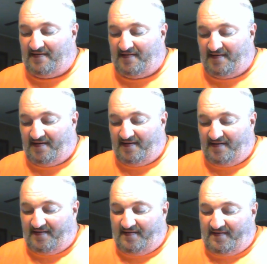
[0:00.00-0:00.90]

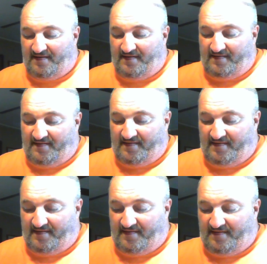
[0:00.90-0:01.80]

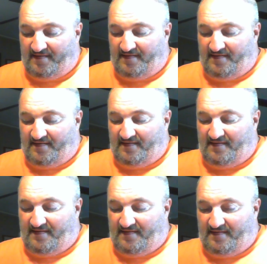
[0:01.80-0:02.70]

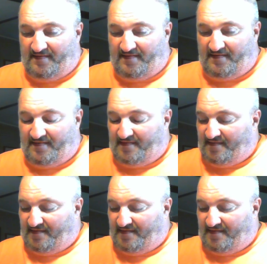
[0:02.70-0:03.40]
[no speech]